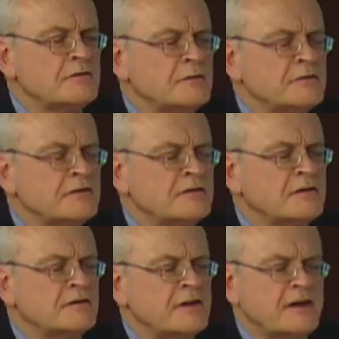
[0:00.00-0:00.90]
Tom? Because,
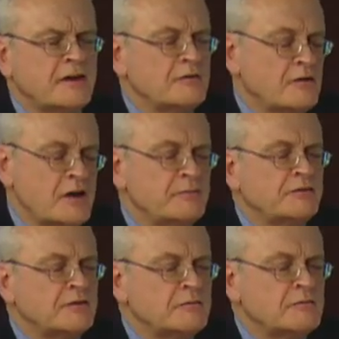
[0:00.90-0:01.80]
because I, I know it
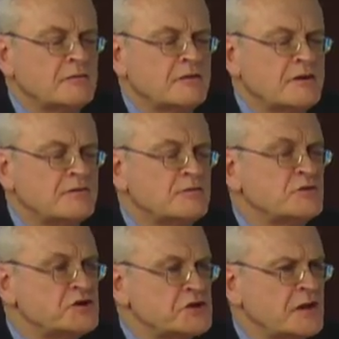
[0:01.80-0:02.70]
obviously gives
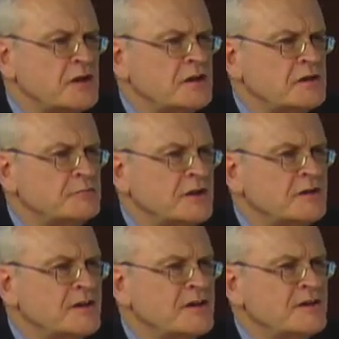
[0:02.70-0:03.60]
you shade,
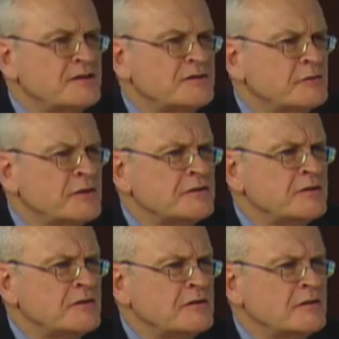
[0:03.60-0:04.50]
but you know, you're out
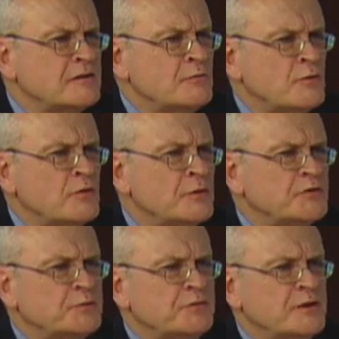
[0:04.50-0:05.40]
there in a
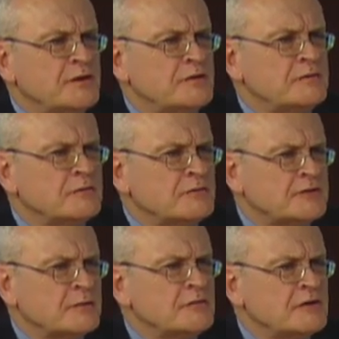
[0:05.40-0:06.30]
warm spring
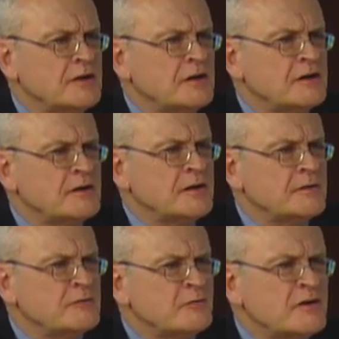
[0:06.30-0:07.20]
summer day.
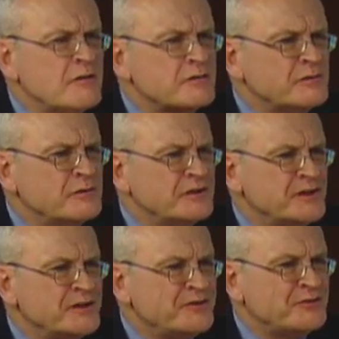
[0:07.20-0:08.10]
Uh, you hear the
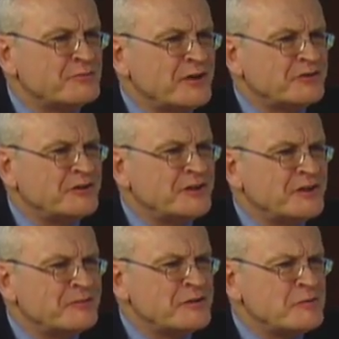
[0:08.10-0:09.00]
leaves
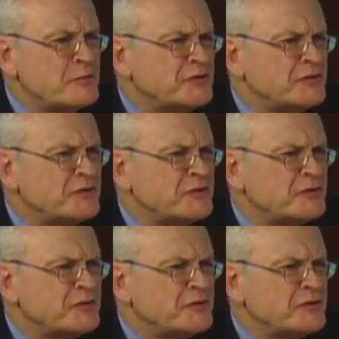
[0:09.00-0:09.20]
rustling. I mean, you